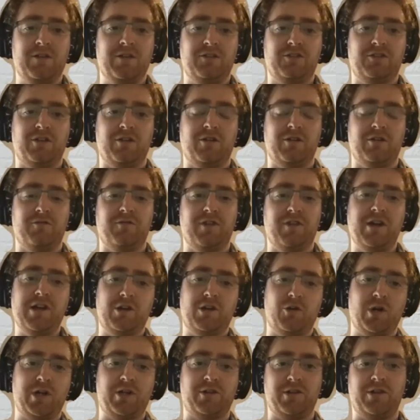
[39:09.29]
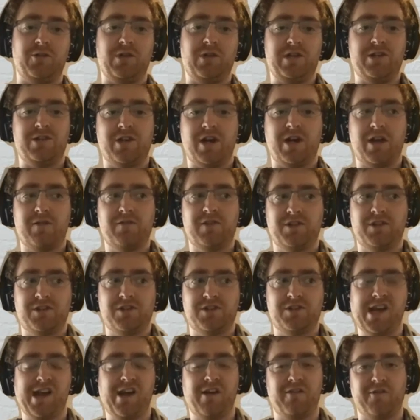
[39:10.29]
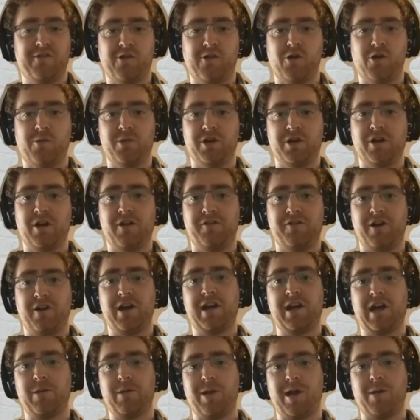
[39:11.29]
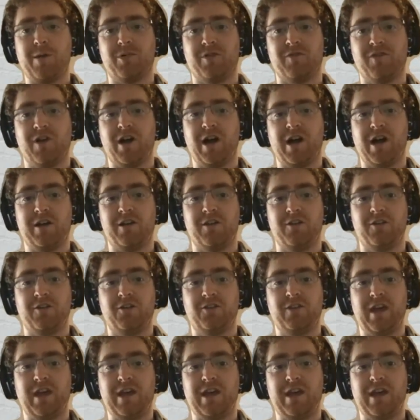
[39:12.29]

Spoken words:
So very quickly, when you dive into Terraform, you're going to find out about providers.